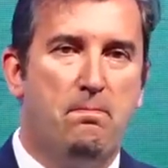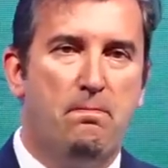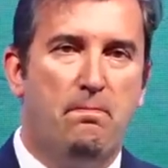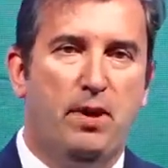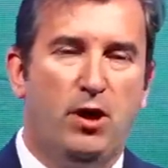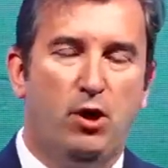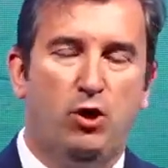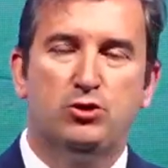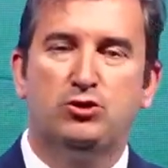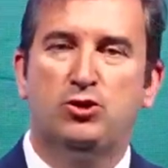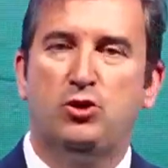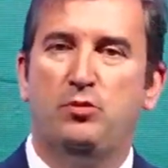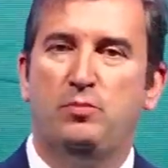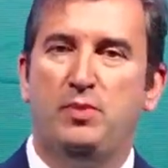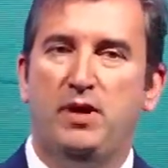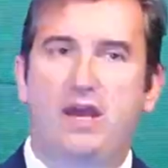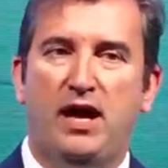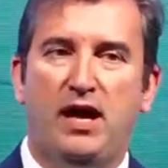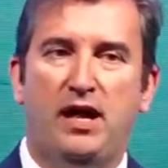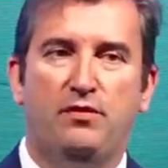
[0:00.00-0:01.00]
but also on
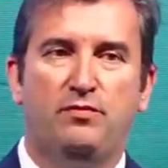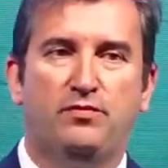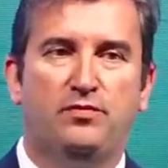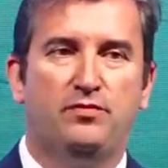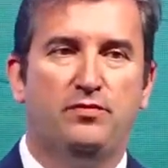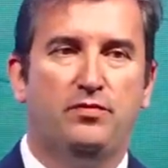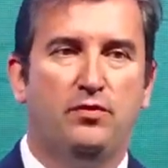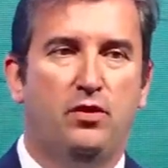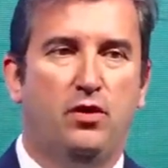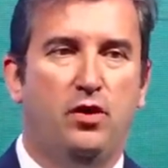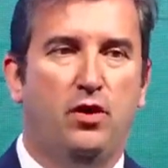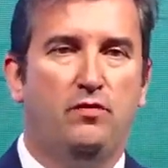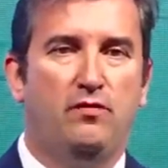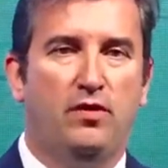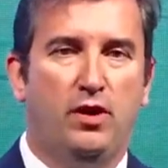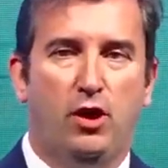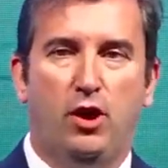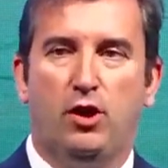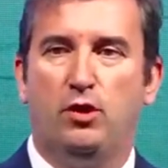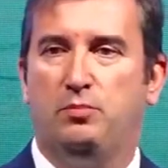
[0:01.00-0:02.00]
behalf of
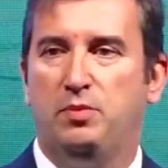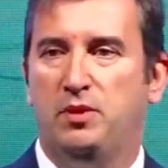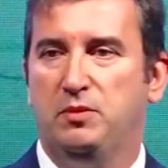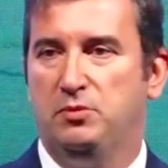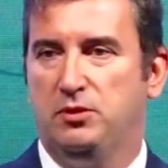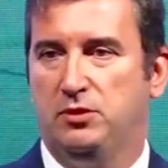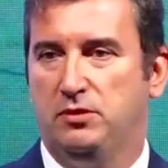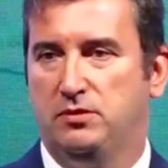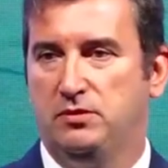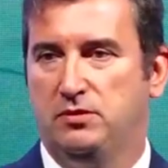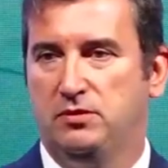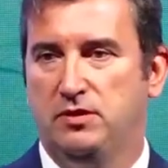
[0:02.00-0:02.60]
a lot of people.